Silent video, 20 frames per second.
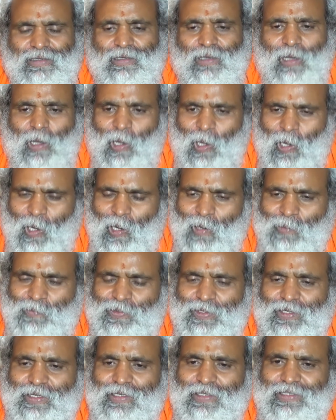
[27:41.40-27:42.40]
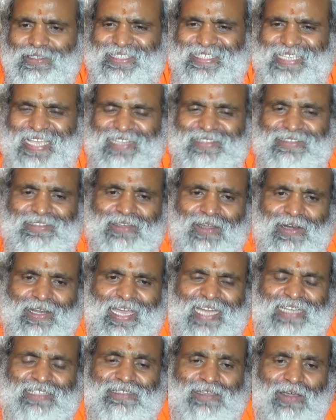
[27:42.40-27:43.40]
of sense
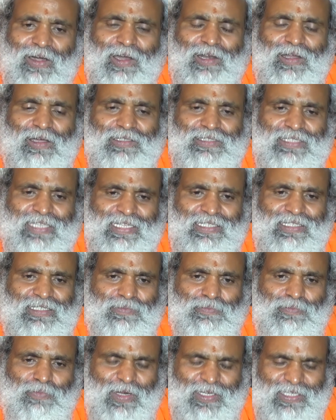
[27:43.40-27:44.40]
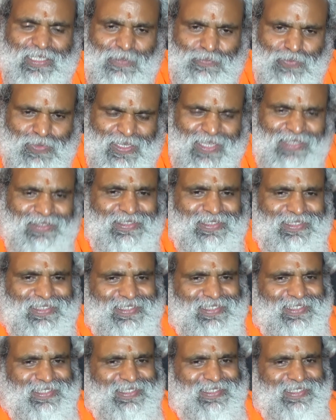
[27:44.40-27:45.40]
organs or sense
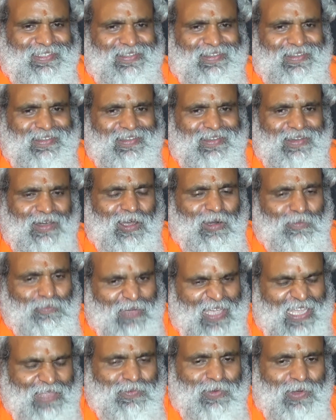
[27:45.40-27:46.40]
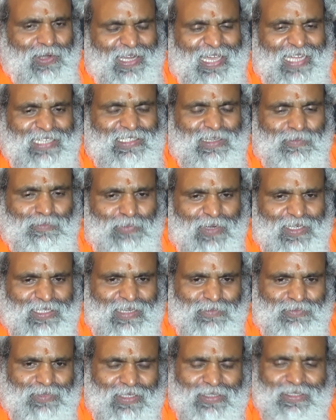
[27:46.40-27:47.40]
perceptions, all 5 organs of
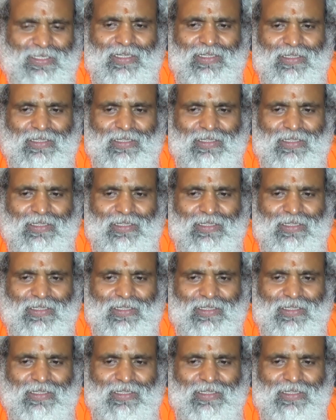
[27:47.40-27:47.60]
perceptions,